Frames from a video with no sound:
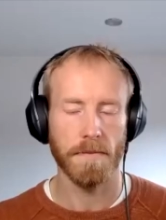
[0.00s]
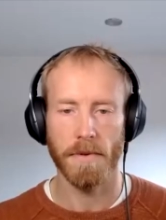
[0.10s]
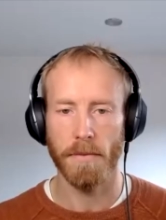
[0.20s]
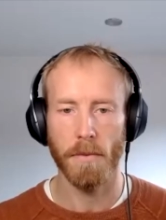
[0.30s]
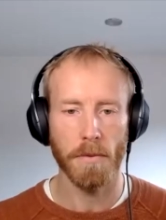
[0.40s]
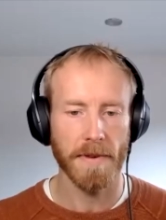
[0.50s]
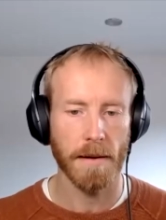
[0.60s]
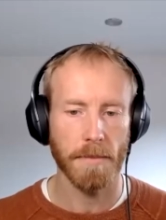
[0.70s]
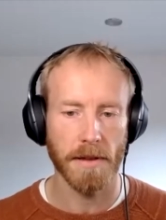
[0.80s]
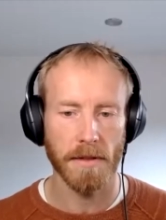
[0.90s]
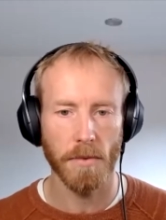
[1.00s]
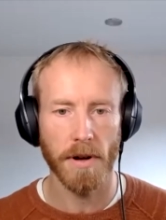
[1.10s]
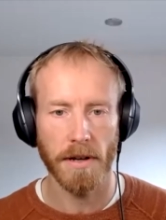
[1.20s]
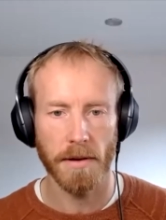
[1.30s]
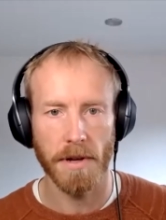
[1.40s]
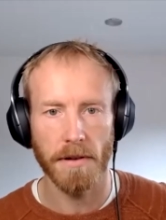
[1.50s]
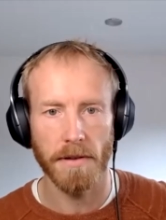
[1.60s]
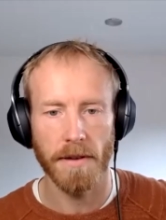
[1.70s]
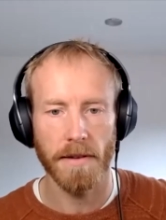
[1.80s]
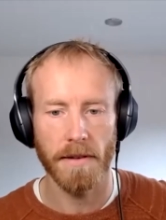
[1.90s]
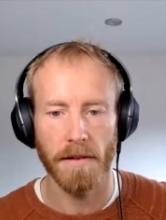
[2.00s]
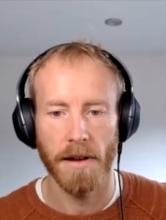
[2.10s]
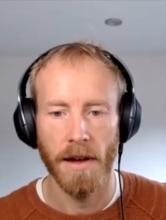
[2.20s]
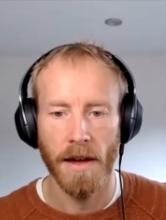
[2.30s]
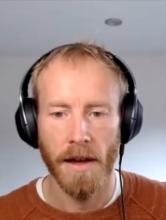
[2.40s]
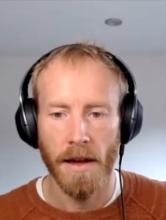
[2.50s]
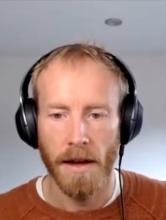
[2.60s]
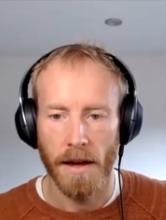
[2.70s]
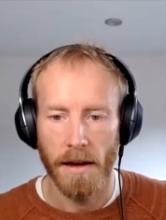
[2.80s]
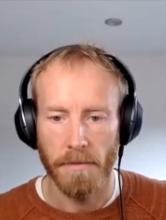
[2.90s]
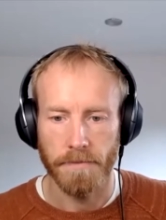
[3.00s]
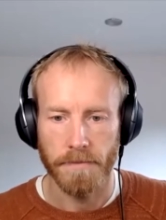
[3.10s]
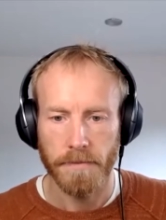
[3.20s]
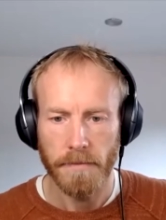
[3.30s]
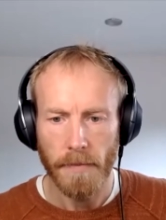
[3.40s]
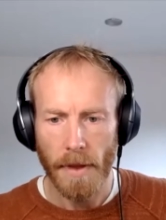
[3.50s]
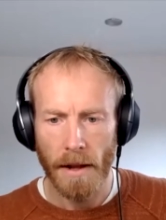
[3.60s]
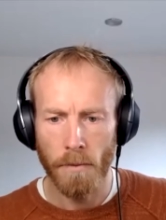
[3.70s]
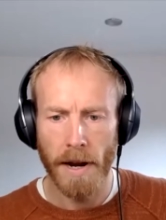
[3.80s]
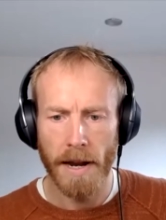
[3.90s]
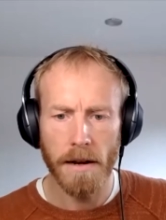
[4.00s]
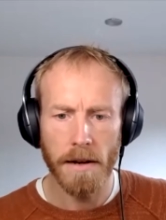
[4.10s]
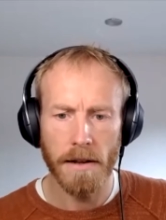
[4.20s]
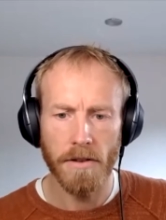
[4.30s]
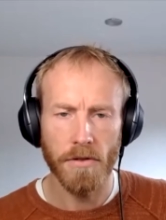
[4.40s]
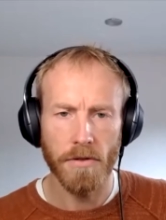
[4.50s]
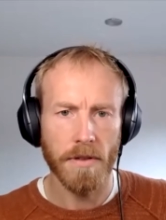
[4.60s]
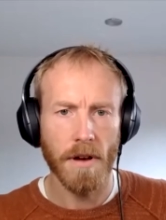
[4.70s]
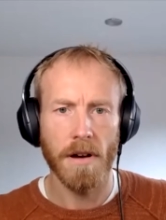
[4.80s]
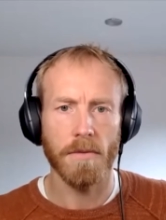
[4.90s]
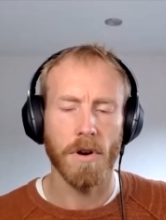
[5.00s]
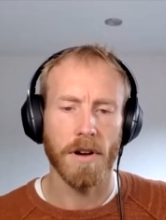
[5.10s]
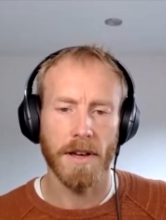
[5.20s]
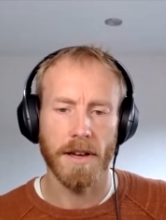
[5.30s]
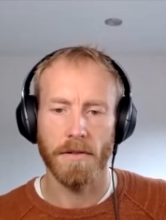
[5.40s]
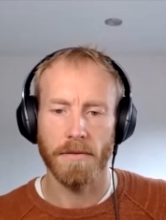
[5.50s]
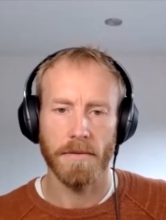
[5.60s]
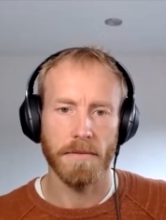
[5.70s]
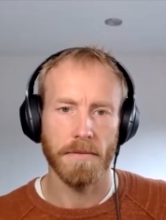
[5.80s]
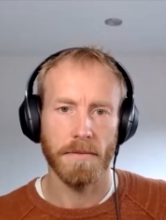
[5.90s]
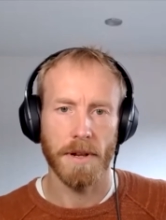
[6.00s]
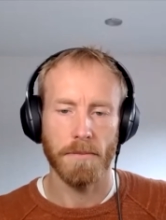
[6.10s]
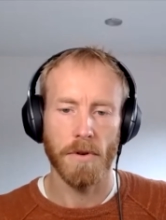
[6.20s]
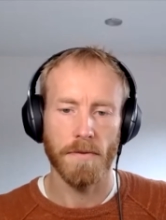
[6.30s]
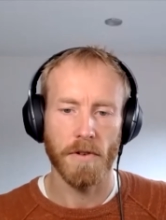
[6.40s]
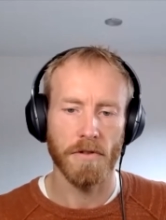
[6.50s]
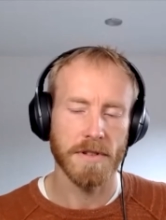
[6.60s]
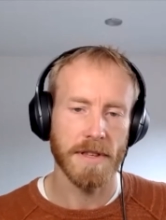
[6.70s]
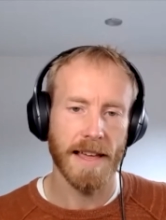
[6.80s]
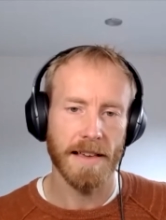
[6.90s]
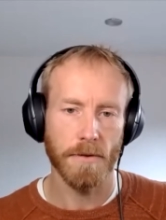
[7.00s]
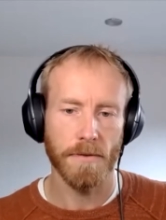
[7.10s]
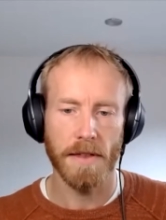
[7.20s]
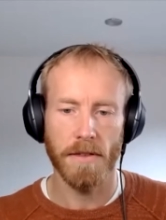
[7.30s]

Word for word: were, what was happening in the wider community. So, um, when did you start working on, you know, move across to that sort of ETH